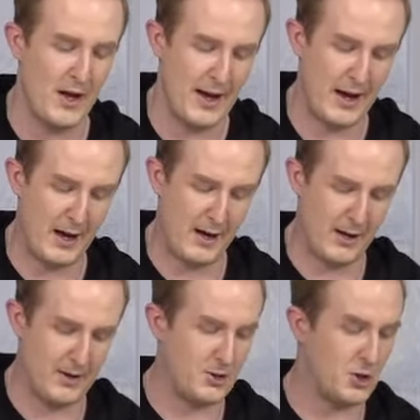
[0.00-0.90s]

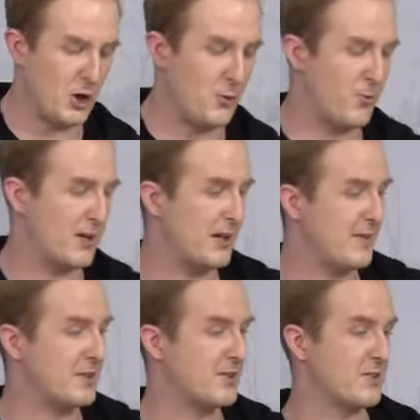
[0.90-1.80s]
uh, you know, really
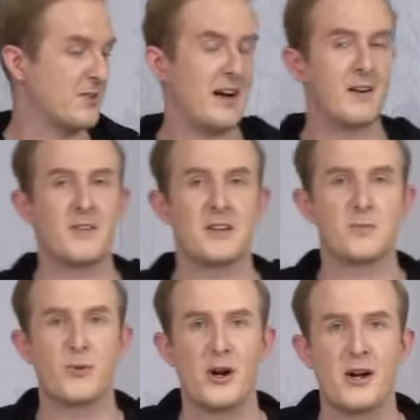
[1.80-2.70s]
the design of these
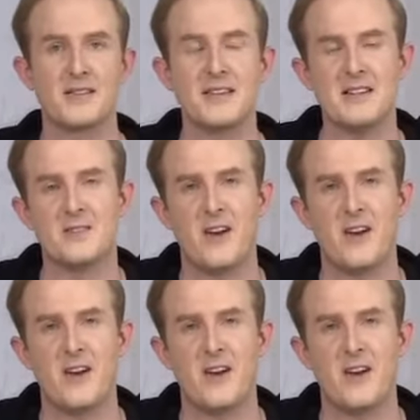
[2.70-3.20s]
products is